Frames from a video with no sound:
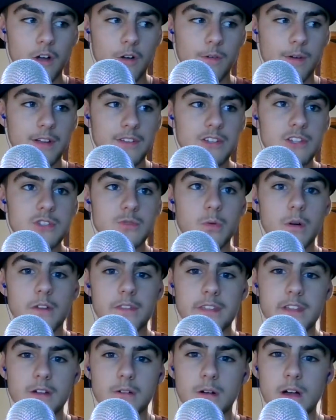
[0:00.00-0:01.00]
We just won
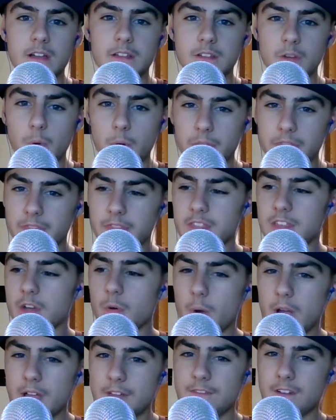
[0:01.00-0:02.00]
the
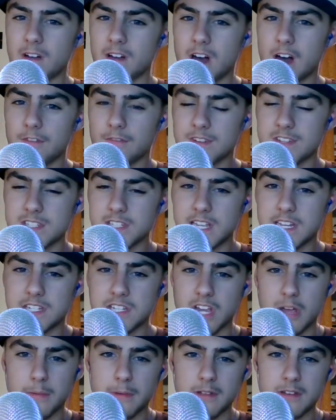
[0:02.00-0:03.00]
UEFA Conference League
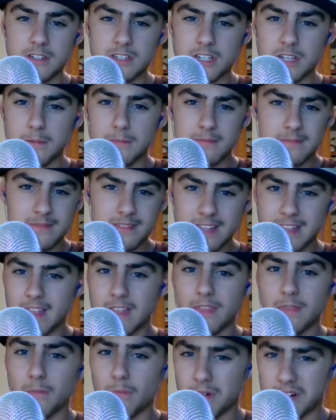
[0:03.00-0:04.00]
Championship.
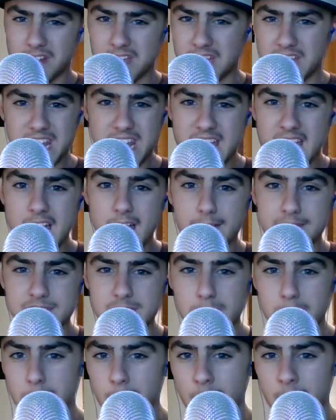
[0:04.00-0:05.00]
We're gonna have some
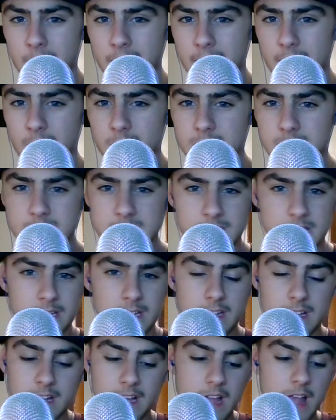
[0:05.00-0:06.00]
burnout,
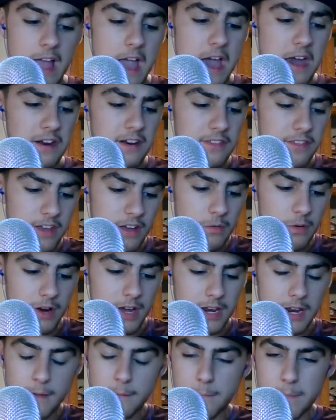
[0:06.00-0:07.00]
and I think we're
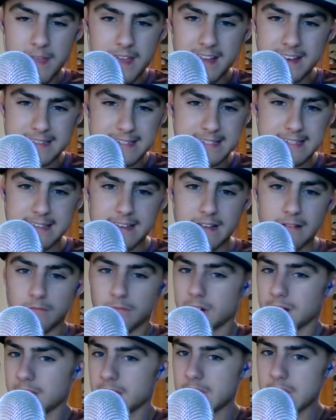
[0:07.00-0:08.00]
gonna be
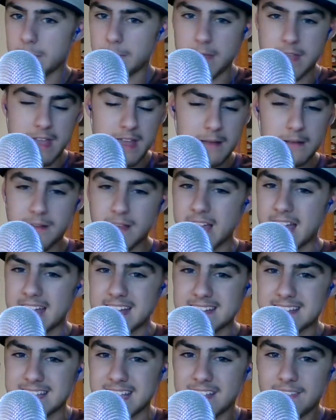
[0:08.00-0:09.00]
at
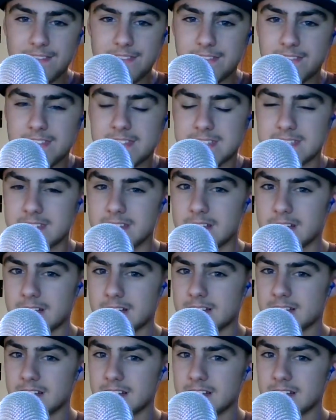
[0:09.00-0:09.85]
10th this year.